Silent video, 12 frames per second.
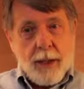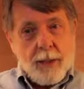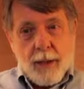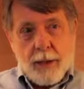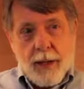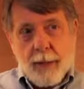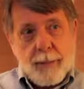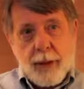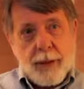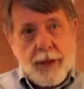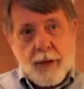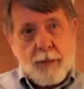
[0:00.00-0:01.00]
just happened
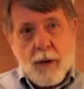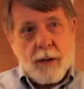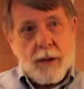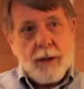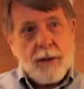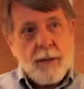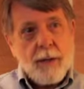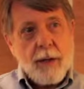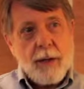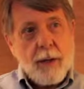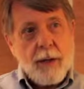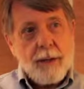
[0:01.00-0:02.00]
as I walked into our
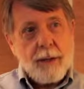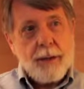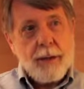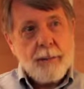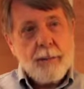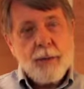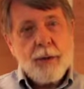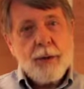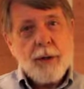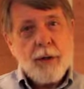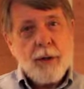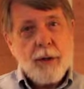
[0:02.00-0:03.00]
closet and I
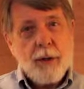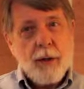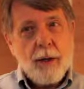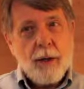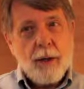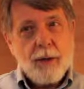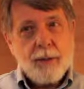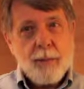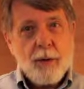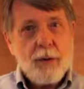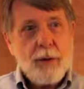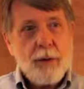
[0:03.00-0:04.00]
pulled a
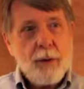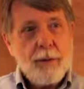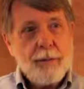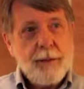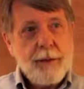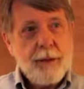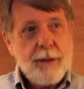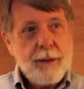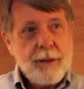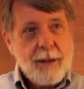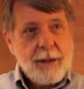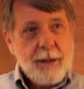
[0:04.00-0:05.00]
sport coat off the
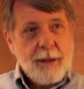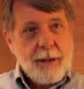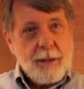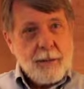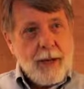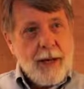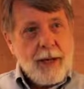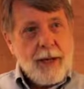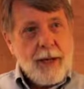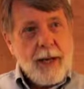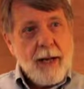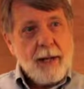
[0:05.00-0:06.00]

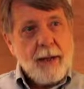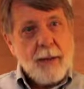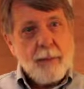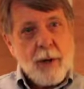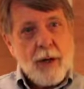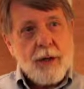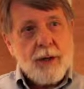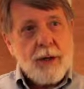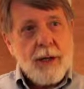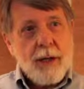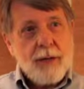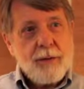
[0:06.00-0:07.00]
rack and I brushed
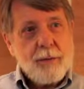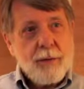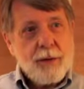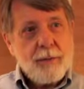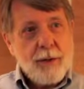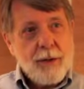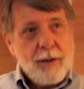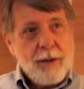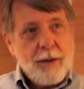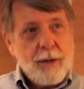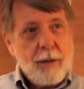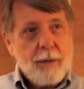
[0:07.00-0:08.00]
against one of
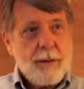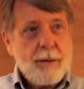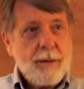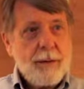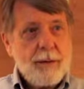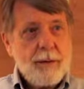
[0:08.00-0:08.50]
Linda's coats